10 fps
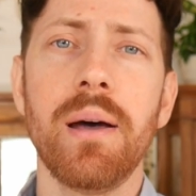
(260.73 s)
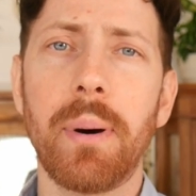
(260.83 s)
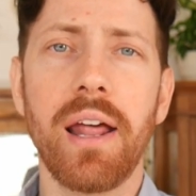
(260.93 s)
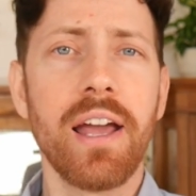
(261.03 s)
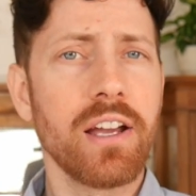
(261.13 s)

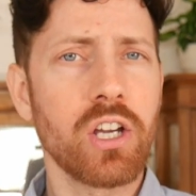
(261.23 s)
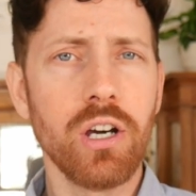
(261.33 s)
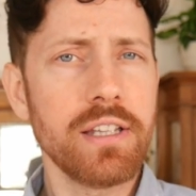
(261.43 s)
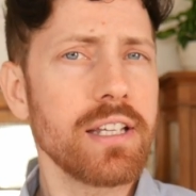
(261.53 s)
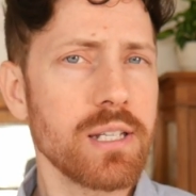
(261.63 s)
But
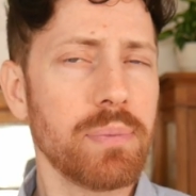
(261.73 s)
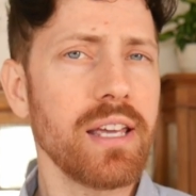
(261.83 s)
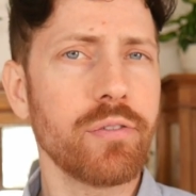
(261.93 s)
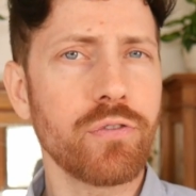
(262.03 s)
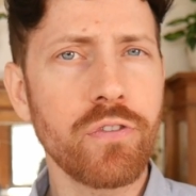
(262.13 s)
could this
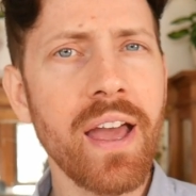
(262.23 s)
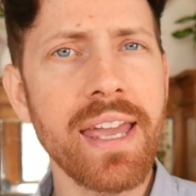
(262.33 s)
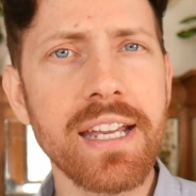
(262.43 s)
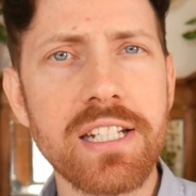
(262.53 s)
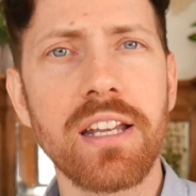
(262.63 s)
be
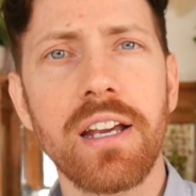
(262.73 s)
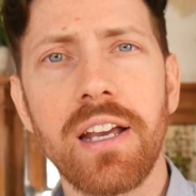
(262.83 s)
faked?